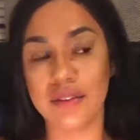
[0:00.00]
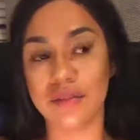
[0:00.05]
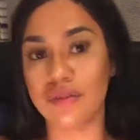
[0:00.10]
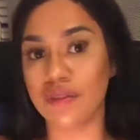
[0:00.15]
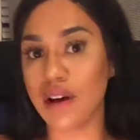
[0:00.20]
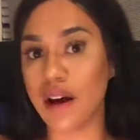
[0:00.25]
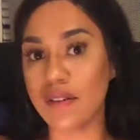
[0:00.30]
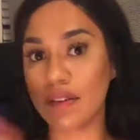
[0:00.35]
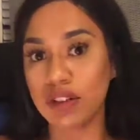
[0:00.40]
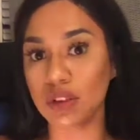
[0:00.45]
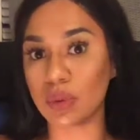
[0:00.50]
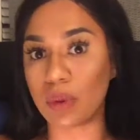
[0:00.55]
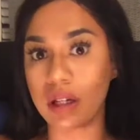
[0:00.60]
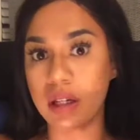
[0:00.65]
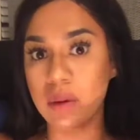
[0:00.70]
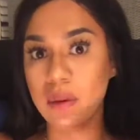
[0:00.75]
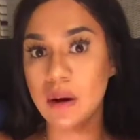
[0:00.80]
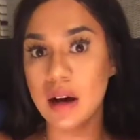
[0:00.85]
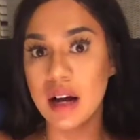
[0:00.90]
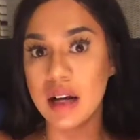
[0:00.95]
Forever
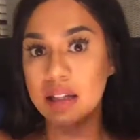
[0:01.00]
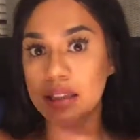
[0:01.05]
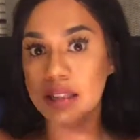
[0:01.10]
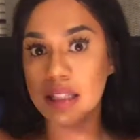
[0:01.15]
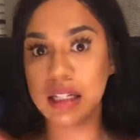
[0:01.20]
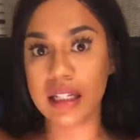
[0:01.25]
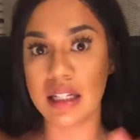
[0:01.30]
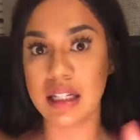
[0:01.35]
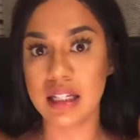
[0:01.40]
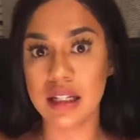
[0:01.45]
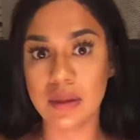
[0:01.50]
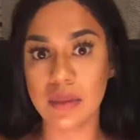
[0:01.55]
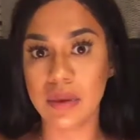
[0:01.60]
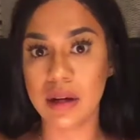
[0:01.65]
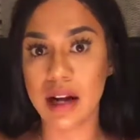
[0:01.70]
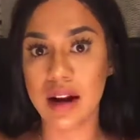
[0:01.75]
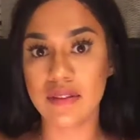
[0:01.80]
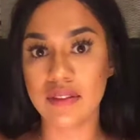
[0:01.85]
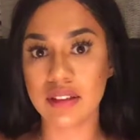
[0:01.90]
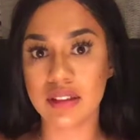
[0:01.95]
21, DD,
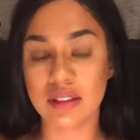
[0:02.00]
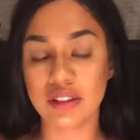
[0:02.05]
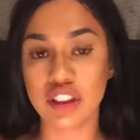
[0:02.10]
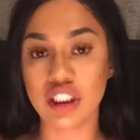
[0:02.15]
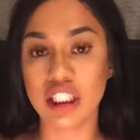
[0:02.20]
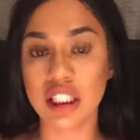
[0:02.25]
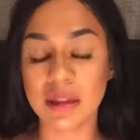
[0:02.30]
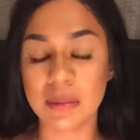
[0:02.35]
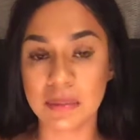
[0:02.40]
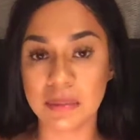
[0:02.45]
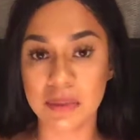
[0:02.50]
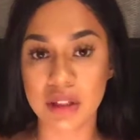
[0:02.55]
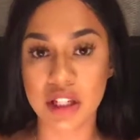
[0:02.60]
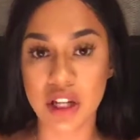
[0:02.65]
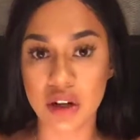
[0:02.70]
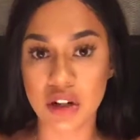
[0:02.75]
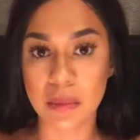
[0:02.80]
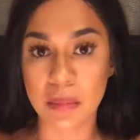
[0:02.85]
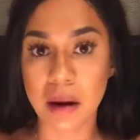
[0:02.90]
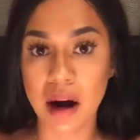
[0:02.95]
whatever cheap,
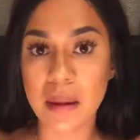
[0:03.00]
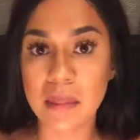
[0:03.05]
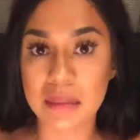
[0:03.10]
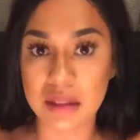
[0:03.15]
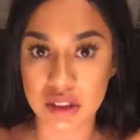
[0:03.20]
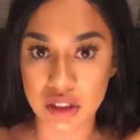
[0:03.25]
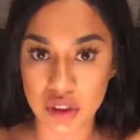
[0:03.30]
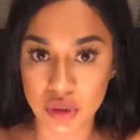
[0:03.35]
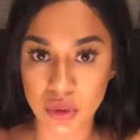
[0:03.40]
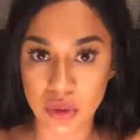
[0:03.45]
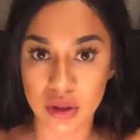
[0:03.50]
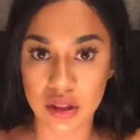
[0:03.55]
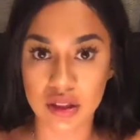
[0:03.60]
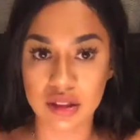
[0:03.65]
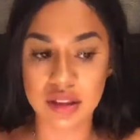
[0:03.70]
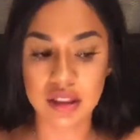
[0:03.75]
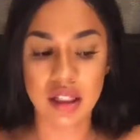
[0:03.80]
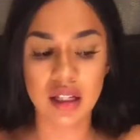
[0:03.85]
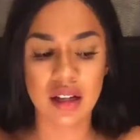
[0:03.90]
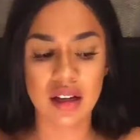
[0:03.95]
department stores